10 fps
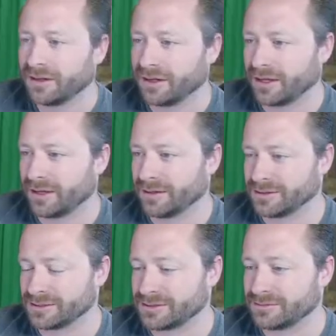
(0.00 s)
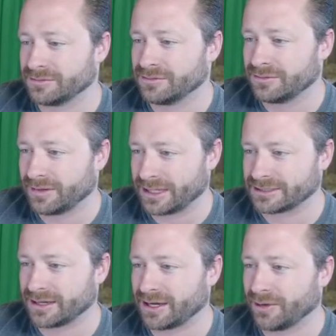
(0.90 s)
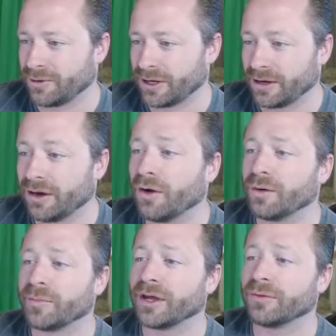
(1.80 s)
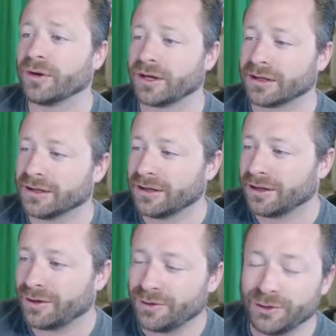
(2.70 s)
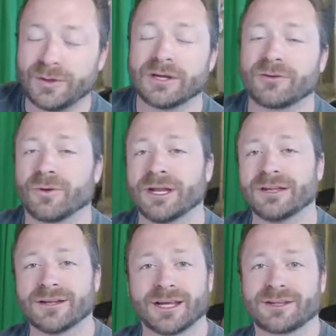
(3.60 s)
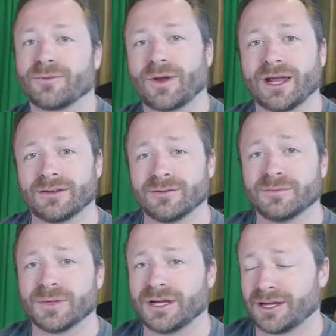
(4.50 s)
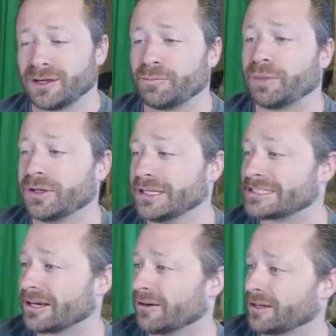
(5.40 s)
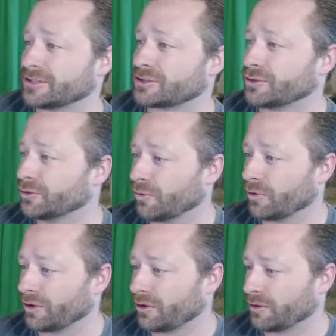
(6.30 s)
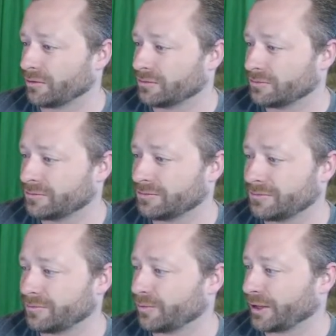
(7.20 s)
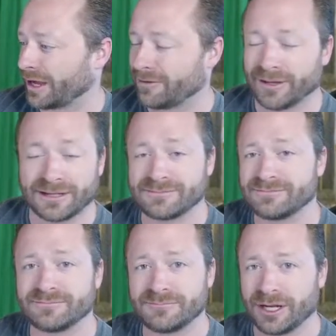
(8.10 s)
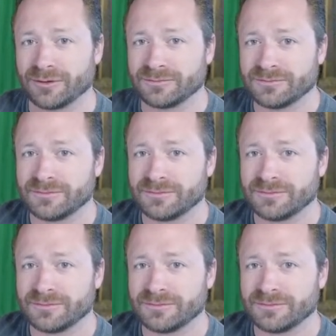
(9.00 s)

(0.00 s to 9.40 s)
And that's a highway. Oh, and by the way, you get to run into like the random police areas too where they have like, you know,